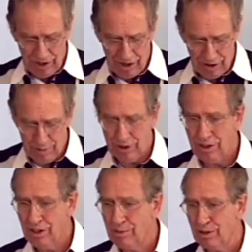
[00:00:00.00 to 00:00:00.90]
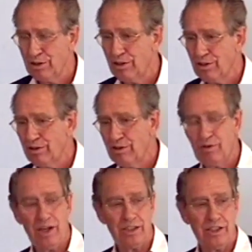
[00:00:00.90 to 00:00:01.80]
the book of Hebrews, all you who've
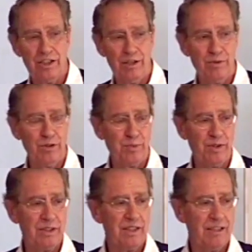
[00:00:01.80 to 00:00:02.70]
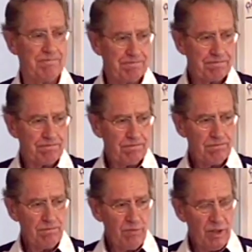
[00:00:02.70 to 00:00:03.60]
watched the Hebrews program,
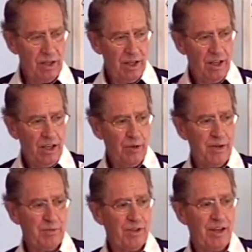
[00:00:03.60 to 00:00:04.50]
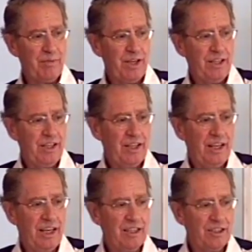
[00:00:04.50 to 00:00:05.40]
remember I made the
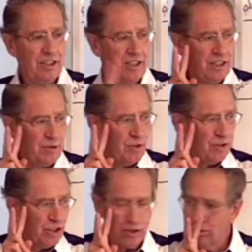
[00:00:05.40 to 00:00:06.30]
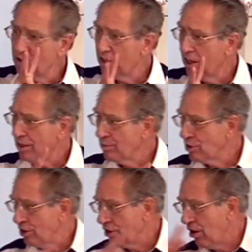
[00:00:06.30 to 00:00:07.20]
analogy that there were only two times
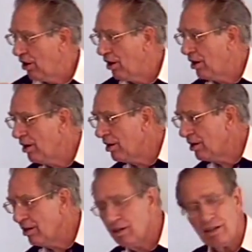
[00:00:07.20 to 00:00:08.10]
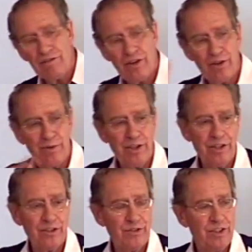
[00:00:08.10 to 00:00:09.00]
in all of human
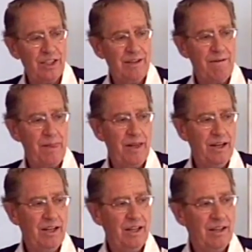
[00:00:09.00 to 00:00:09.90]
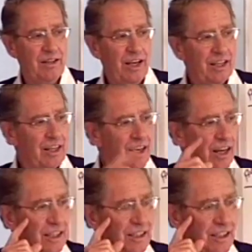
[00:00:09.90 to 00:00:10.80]
history that
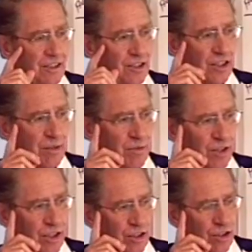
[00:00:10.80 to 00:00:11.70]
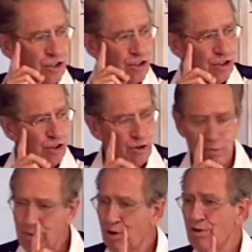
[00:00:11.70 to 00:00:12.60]
God did something so
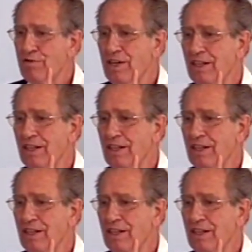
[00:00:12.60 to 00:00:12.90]
perfect,